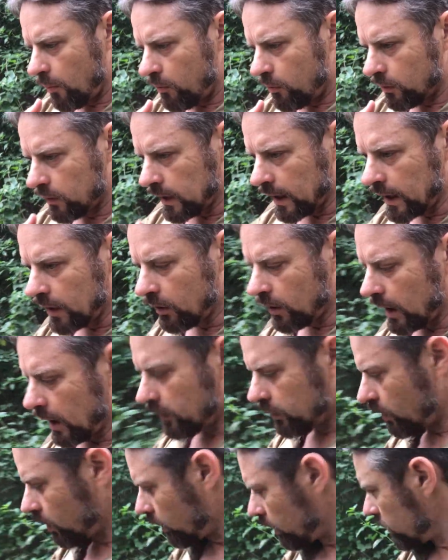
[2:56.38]
lean on our
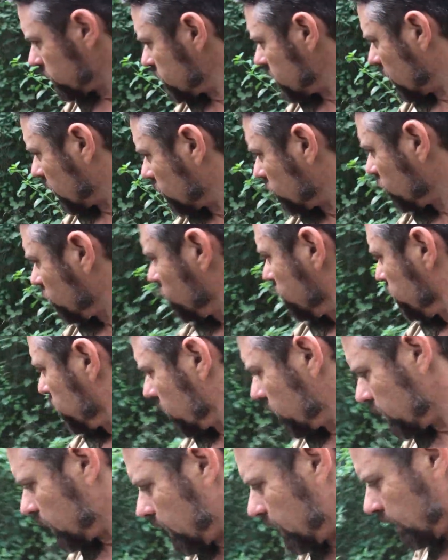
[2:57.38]
knowledge and
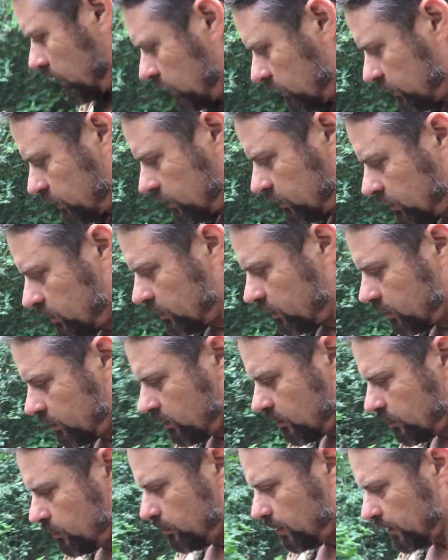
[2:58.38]
experience,
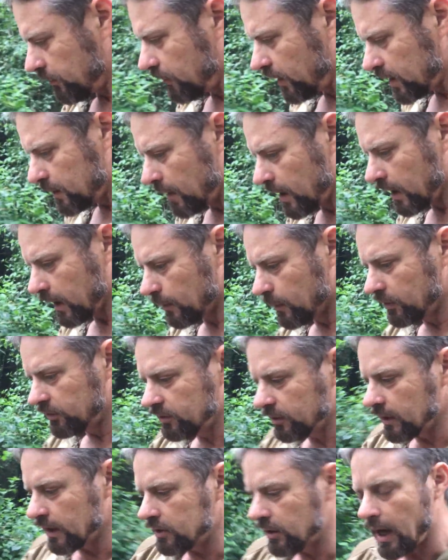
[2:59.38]
but fundamentally we
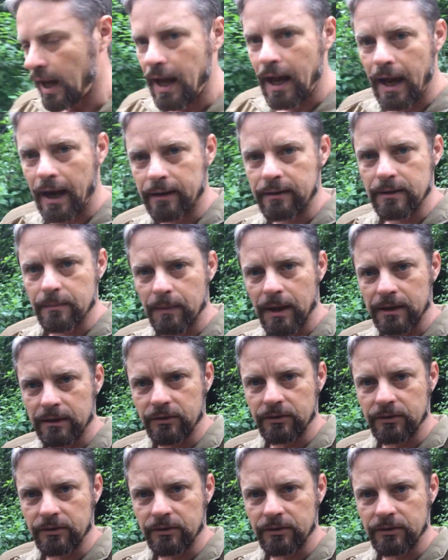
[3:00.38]
still need to act and make